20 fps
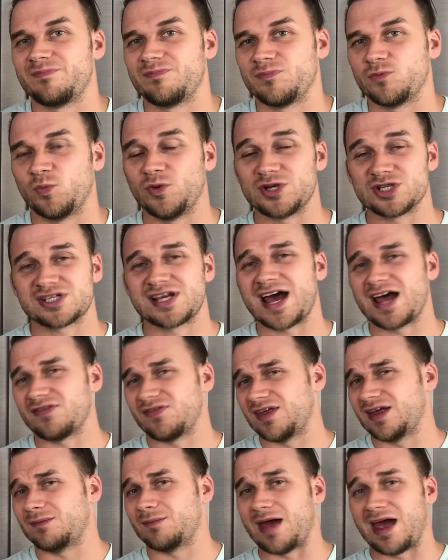we just had
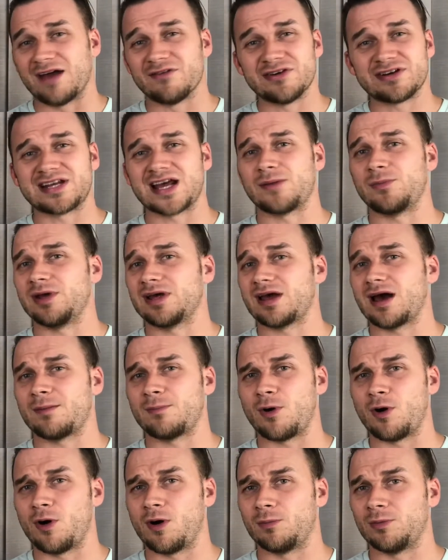them every time we come
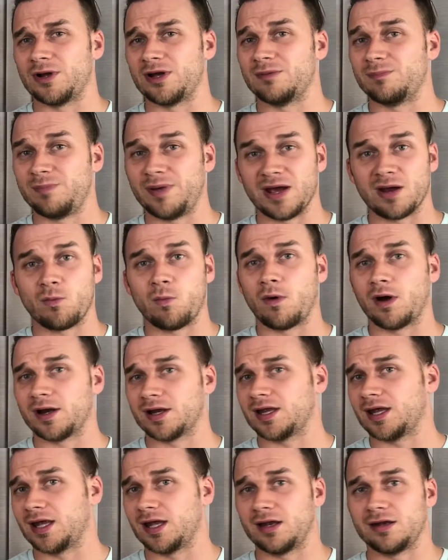home. We'd pick one
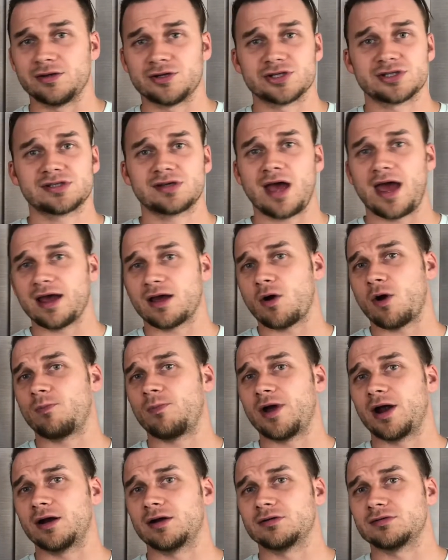kid and just, hey, go up
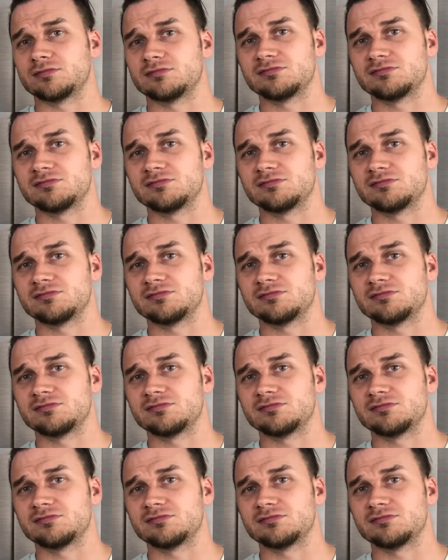there and